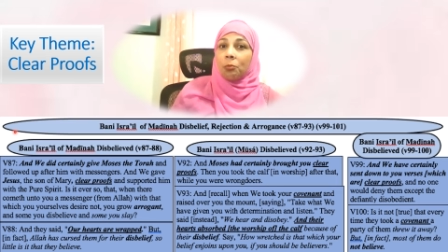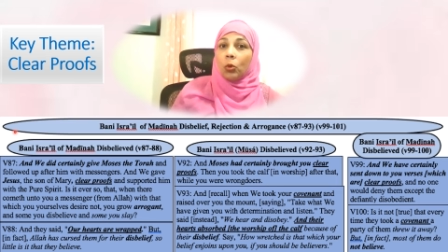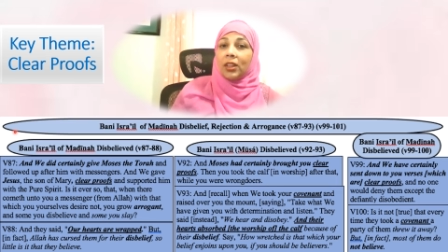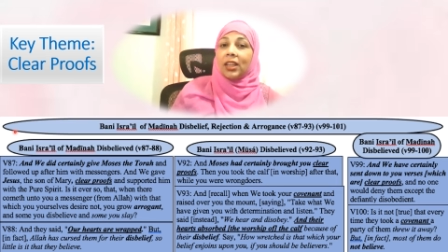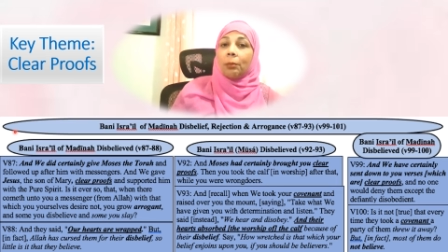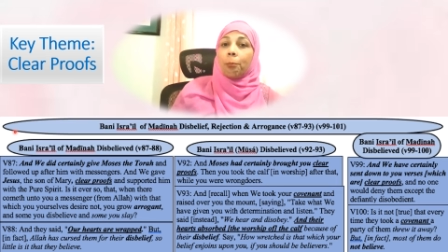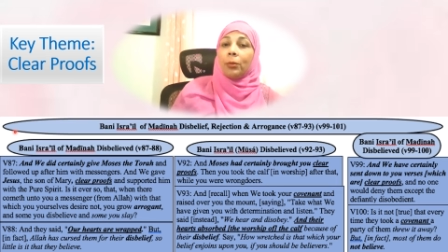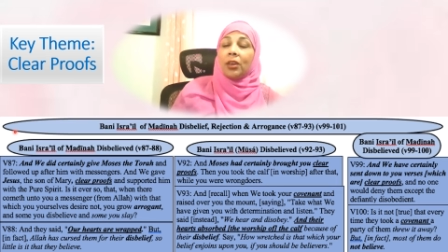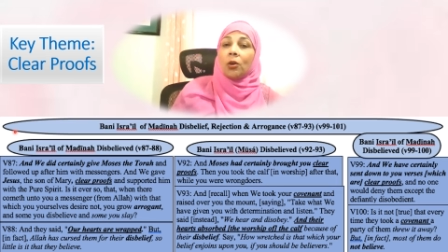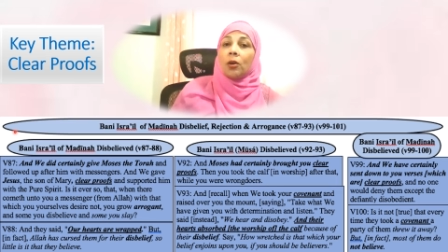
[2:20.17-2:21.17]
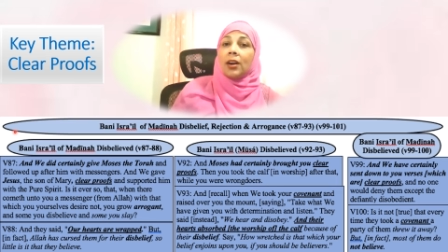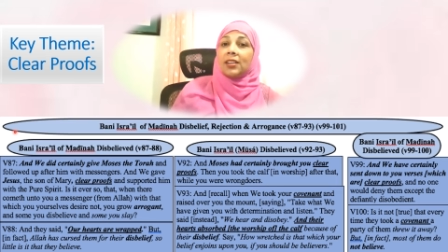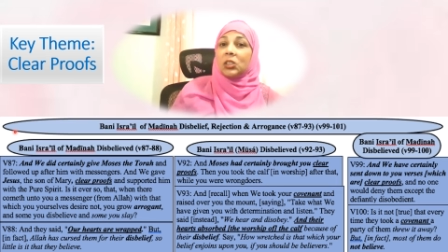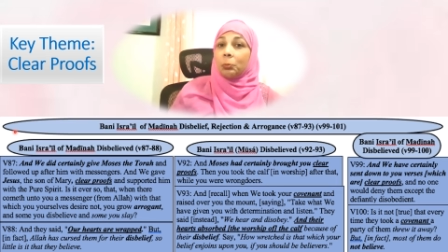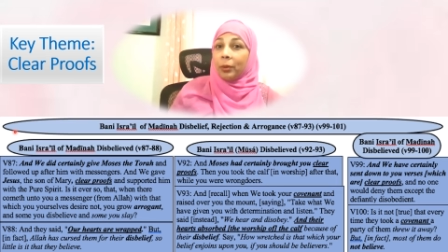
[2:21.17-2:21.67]
with the pure
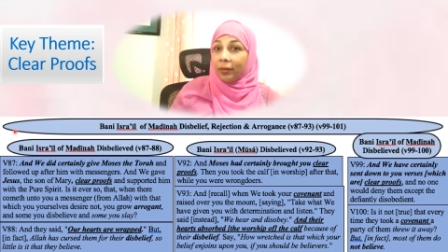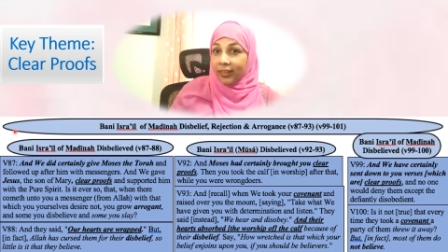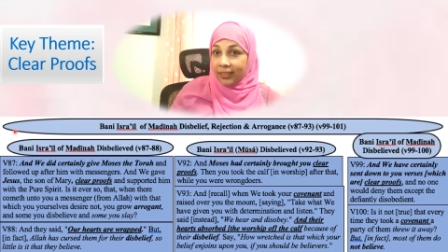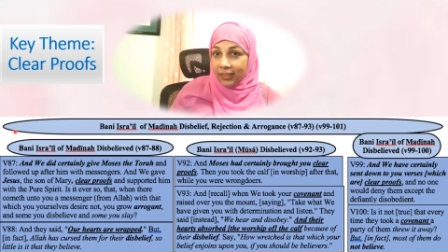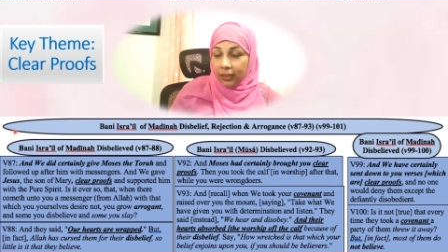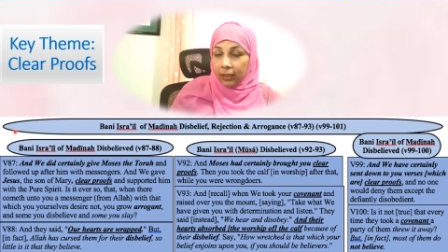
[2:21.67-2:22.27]
spirit,"